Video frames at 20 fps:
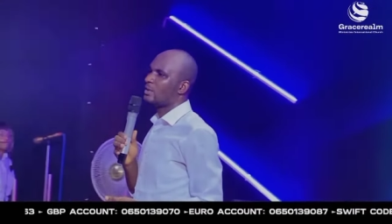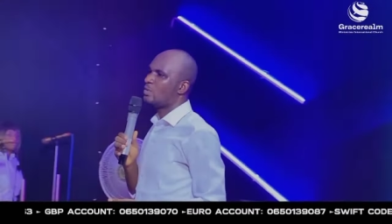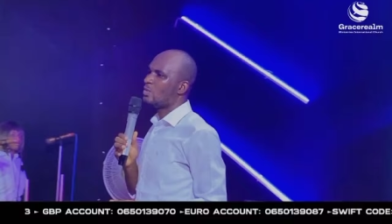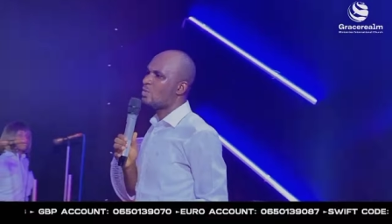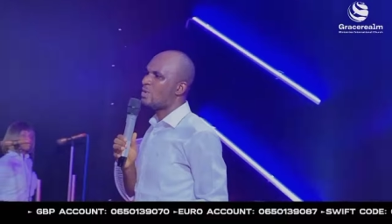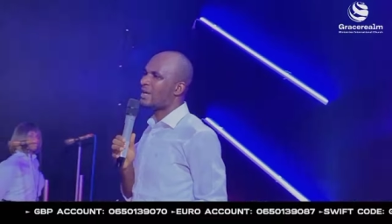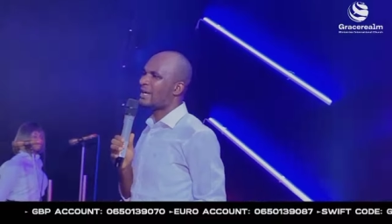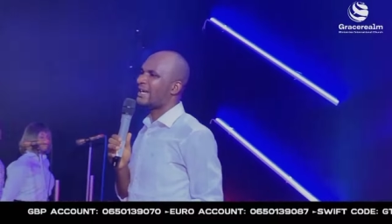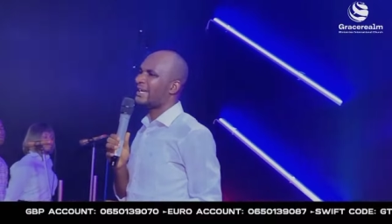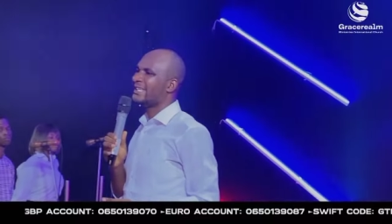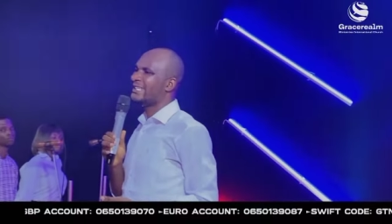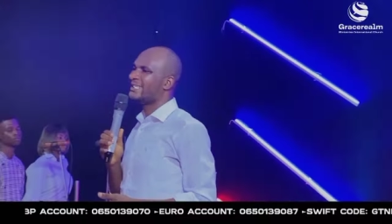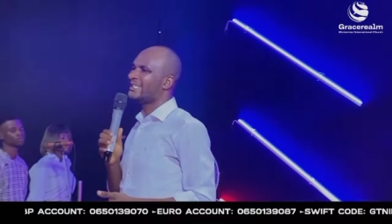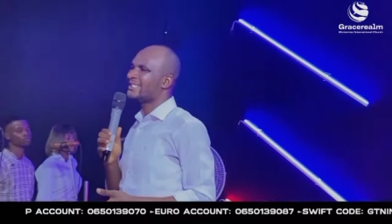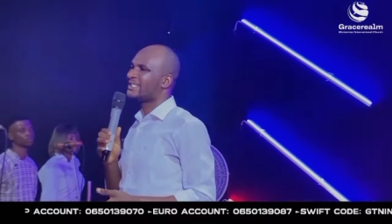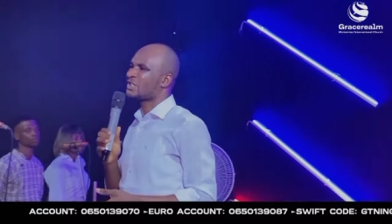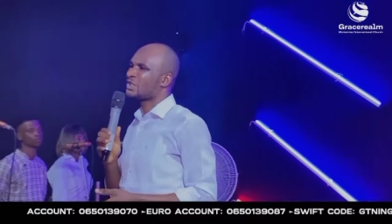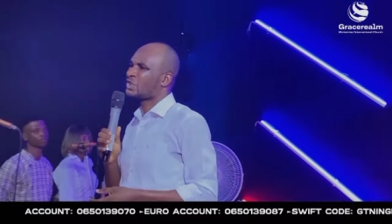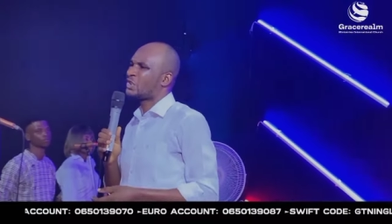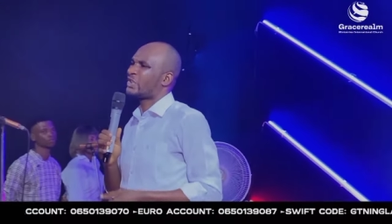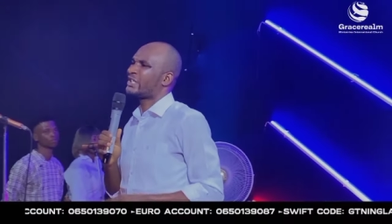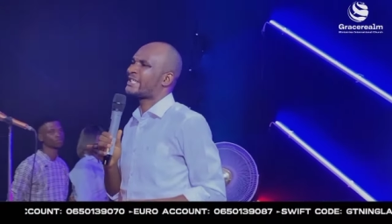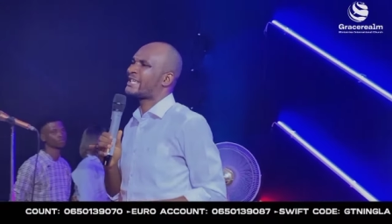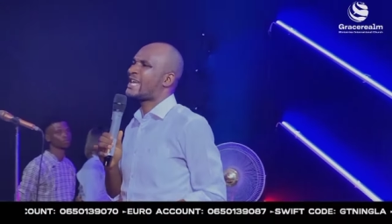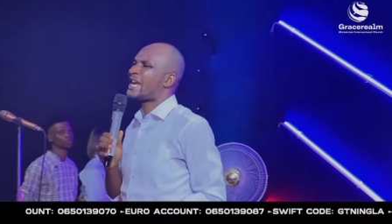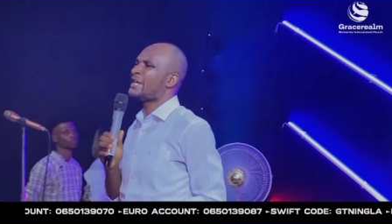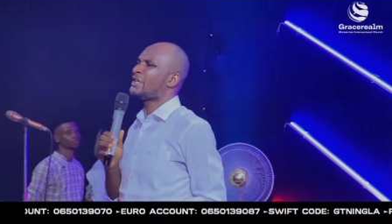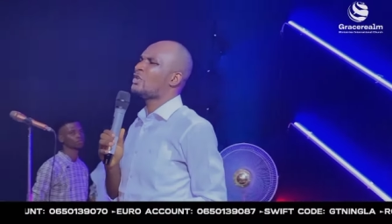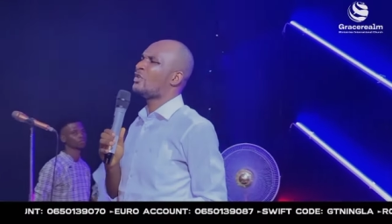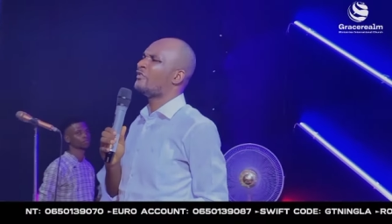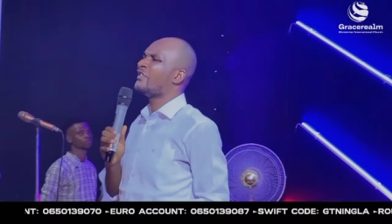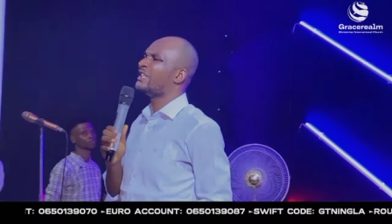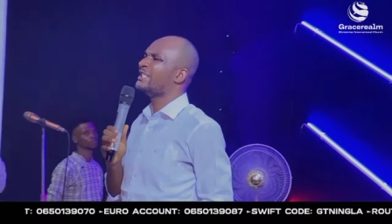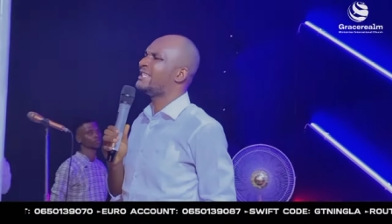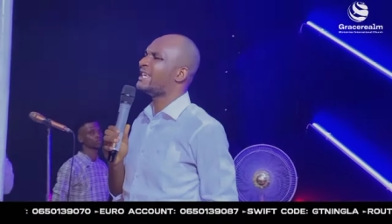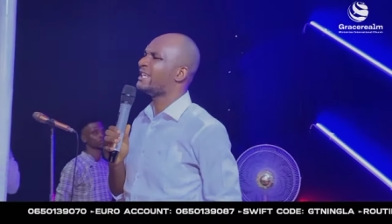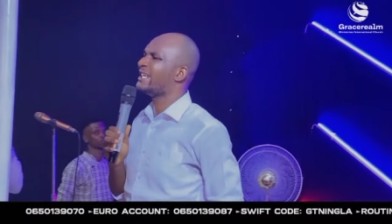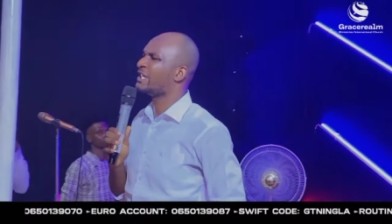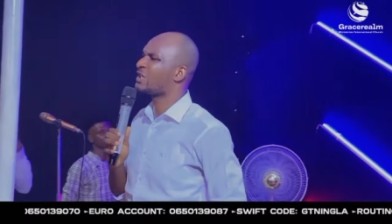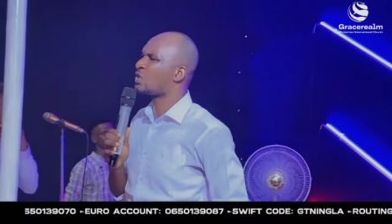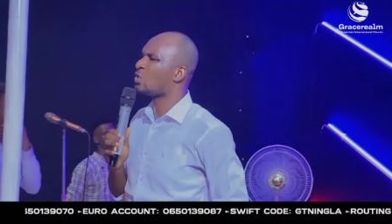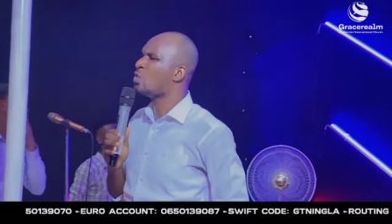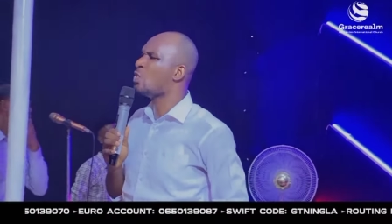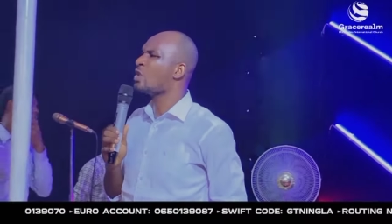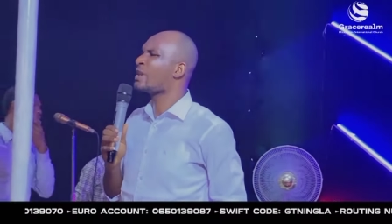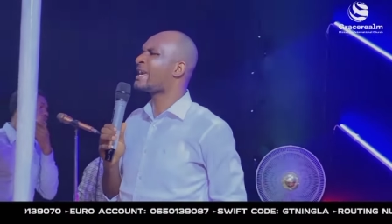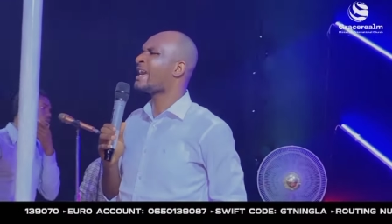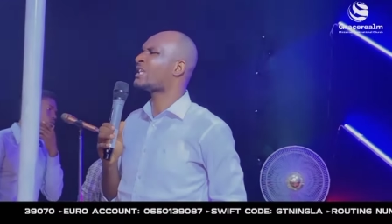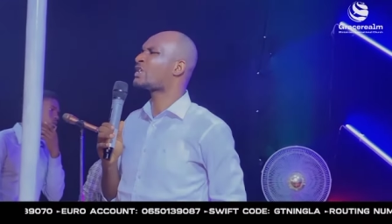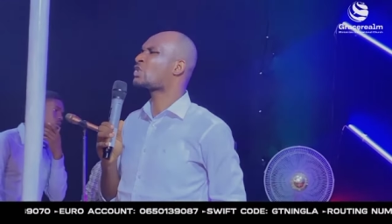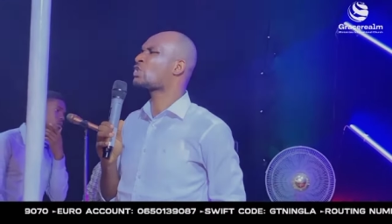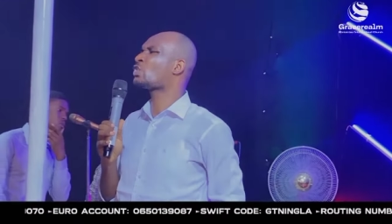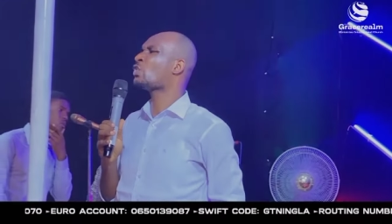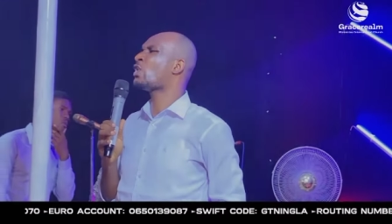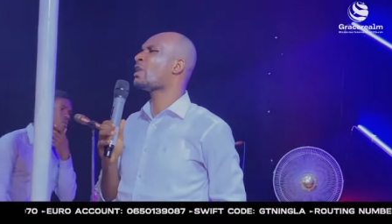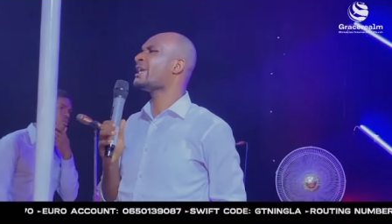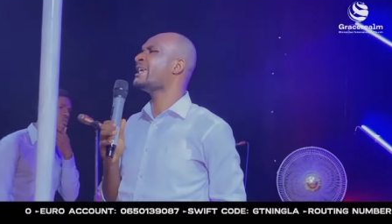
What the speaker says: We are in such kind of a generation who gets so